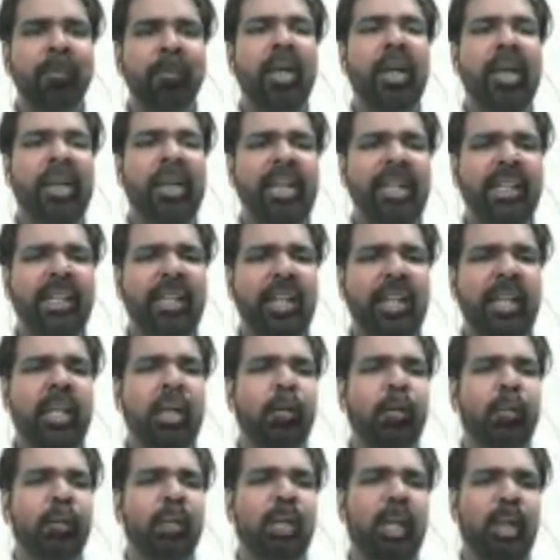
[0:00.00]
Retelling
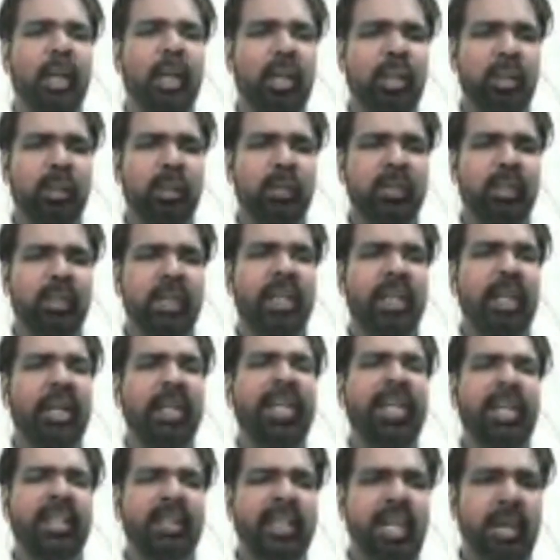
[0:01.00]
of narratives and
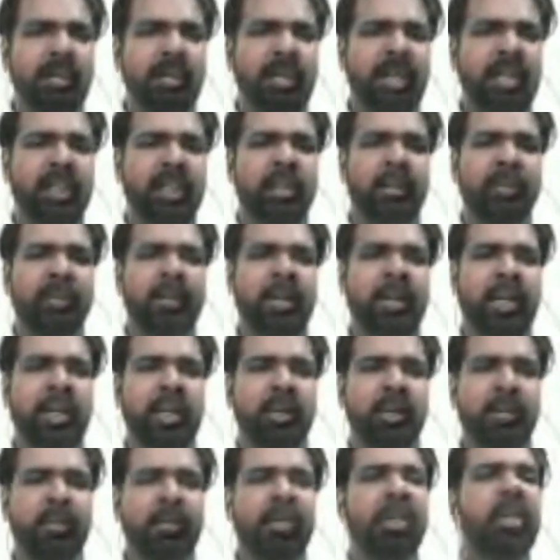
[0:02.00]
re-examination of
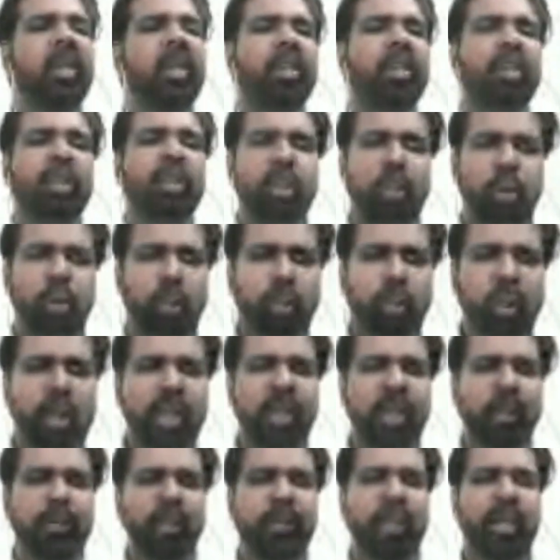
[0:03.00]
narratives, scrutiny
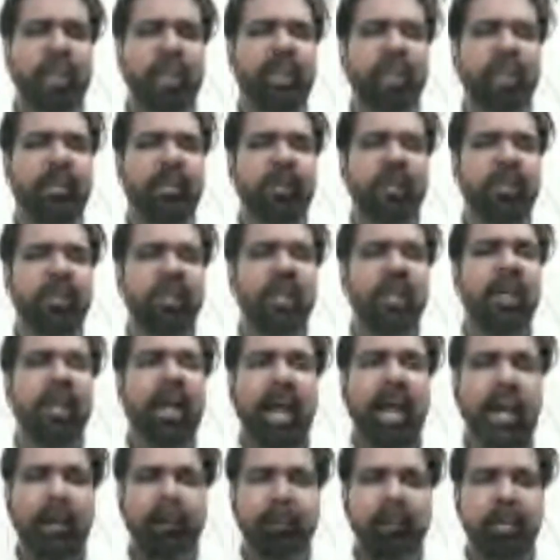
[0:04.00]
of narratives
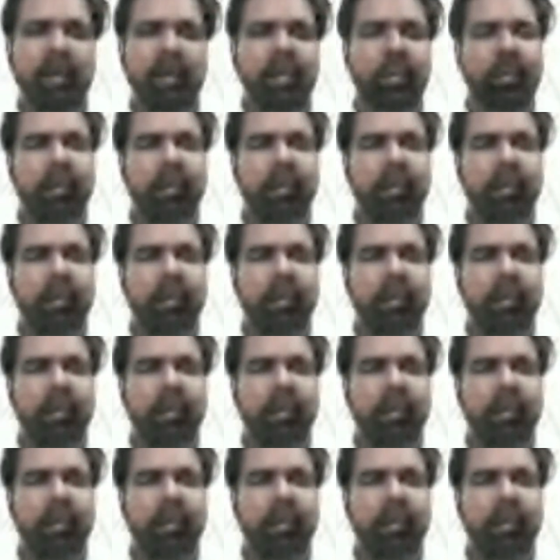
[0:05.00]
happened.